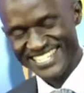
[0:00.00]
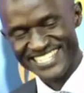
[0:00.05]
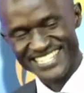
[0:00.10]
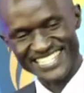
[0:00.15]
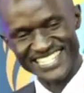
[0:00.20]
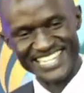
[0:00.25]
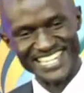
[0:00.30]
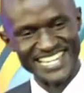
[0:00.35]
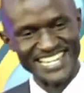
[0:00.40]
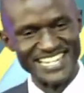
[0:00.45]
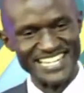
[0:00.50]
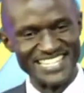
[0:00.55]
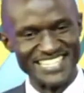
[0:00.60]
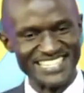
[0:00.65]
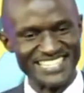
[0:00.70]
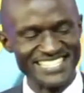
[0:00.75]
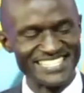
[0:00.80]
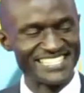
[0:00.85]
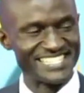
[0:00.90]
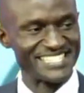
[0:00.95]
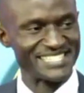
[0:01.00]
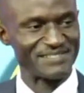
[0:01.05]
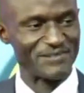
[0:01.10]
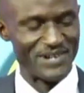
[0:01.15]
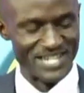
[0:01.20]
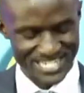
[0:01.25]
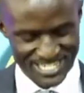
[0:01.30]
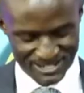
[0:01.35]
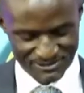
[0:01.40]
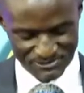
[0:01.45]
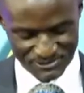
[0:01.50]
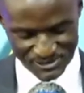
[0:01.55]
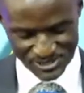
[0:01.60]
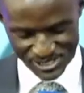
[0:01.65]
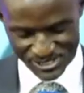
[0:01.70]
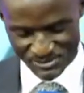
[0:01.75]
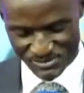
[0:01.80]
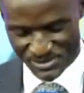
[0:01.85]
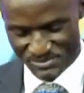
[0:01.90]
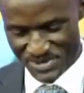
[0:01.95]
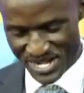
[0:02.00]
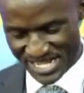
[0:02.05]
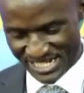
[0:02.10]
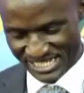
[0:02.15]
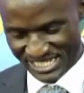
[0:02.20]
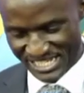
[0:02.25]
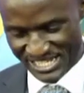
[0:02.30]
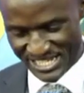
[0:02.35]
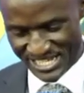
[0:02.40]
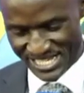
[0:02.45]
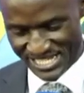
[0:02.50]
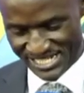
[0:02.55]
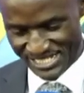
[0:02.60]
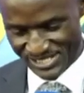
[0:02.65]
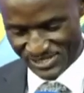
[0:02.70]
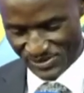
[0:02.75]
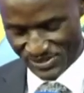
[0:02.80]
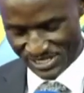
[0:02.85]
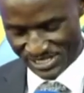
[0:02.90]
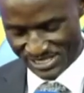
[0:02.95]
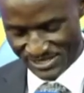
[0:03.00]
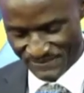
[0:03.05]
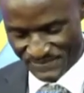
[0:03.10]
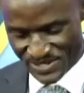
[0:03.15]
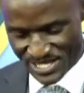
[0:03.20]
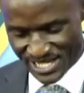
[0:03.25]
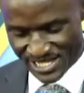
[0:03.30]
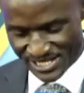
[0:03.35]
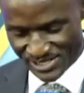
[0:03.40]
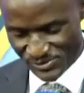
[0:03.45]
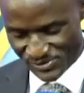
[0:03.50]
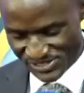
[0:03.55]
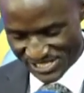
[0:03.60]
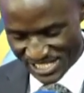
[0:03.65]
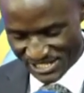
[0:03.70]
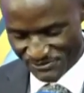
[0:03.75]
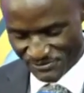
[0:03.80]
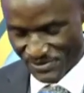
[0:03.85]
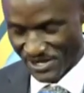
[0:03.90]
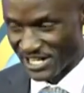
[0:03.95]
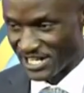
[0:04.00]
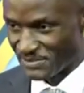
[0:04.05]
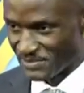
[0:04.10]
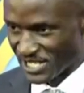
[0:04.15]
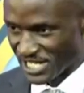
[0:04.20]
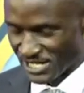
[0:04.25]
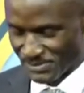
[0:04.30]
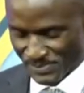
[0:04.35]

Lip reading: Yeah, this is wonderful to be back here and to see very many